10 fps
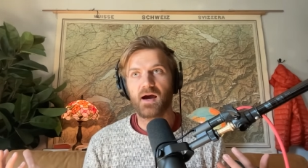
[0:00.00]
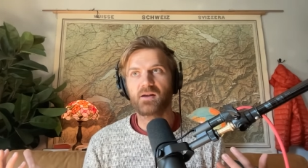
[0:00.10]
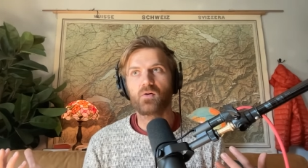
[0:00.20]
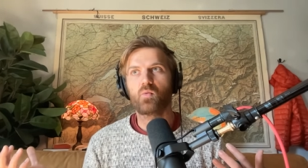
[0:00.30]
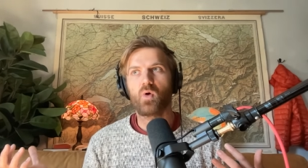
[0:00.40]
I
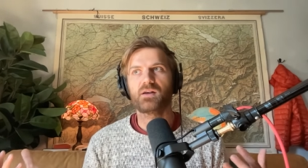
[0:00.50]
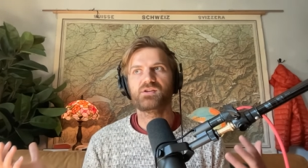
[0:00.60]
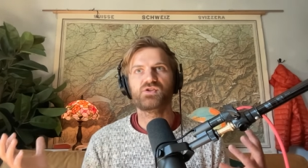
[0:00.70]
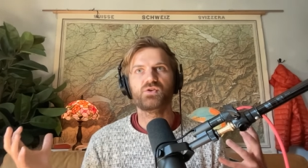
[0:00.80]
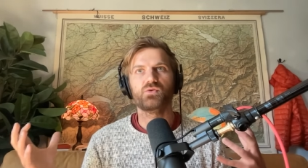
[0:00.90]
don't want
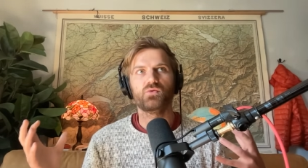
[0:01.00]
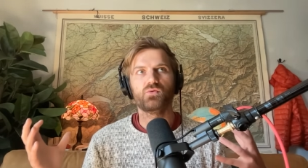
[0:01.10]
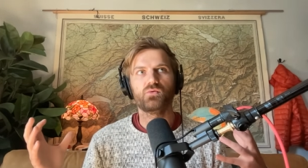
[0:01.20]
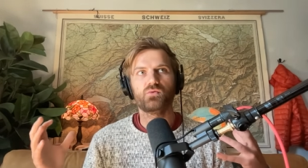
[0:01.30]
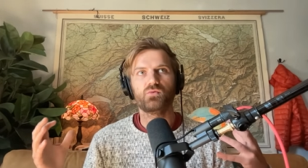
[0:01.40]

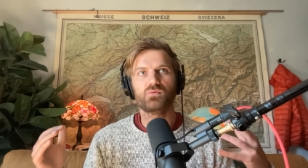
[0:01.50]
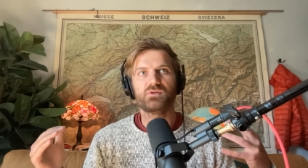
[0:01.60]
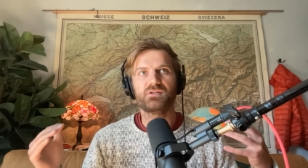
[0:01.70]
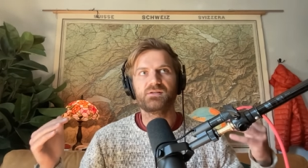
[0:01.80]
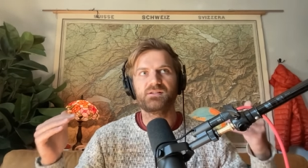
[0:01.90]
to
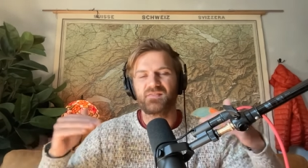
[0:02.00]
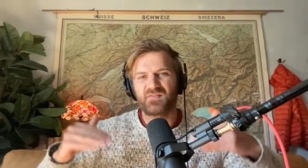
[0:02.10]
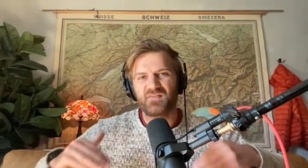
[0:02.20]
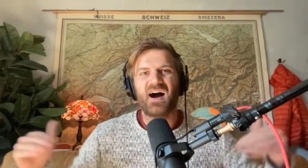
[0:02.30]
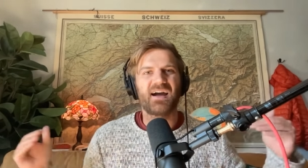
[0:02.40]

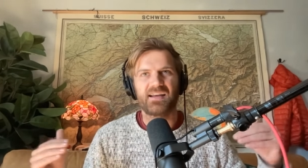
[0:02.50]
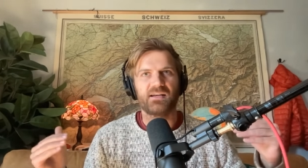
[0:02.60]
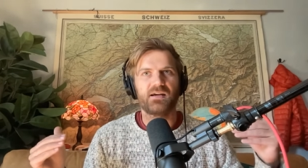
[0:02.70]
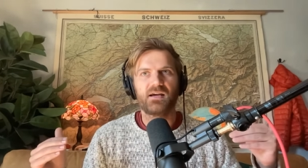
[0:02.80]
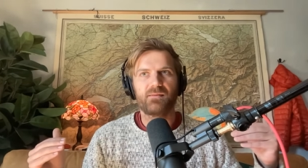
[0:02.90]

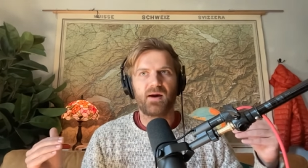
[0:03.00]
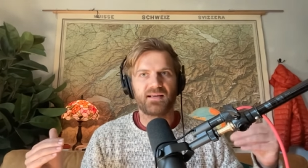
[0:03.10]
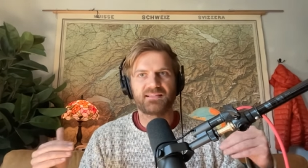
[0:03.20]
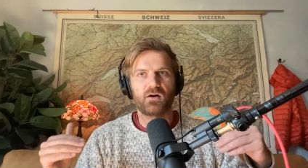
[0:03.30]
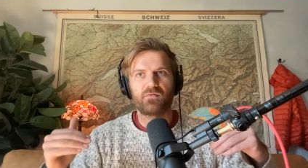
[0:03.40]
define myself